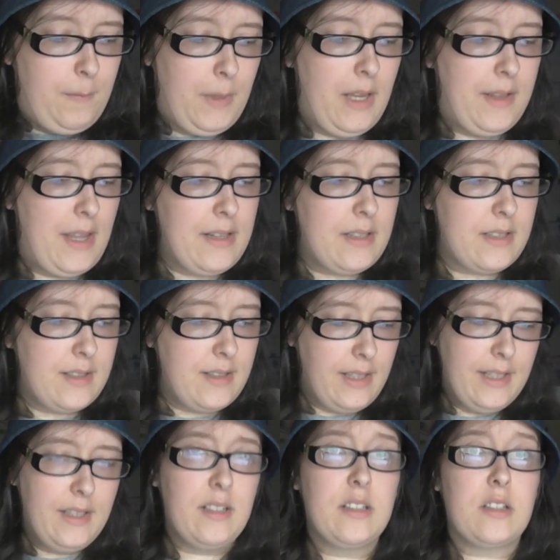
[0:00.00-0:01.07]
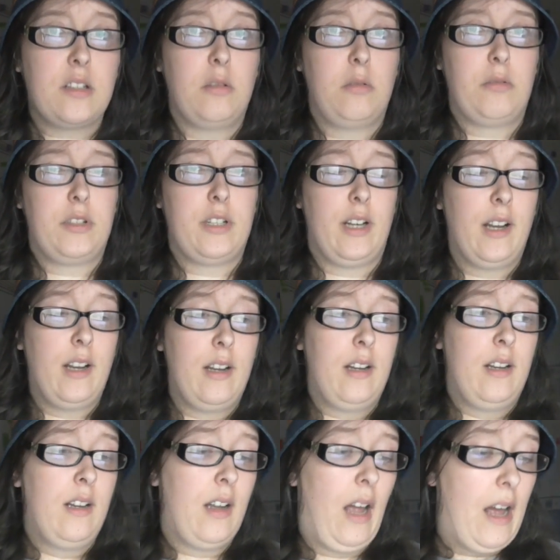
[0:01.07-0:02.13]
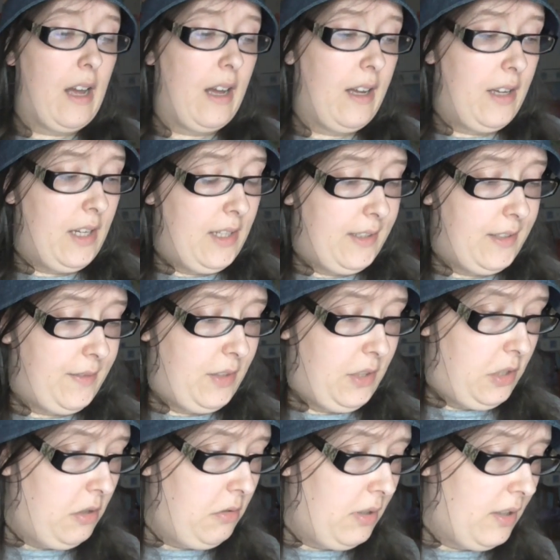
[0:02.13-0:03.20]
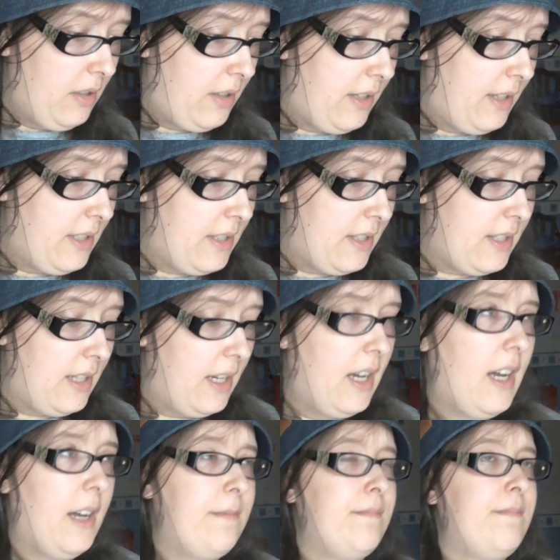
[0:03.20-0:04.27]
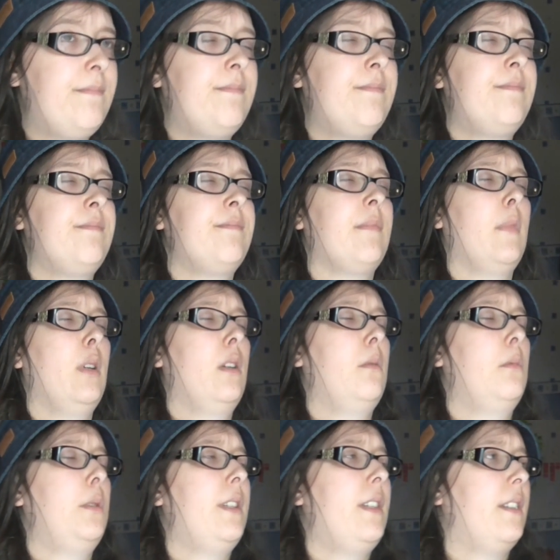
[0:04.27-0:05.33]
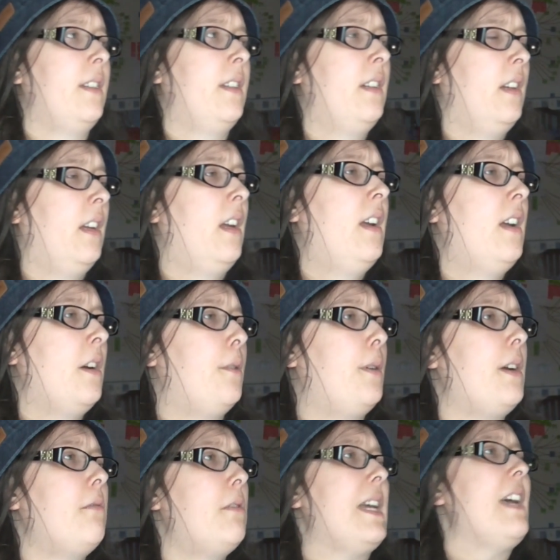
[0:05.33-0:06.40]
yeah, that's Lincoln's culture. Uh, as for Newark, it's um, oh, it?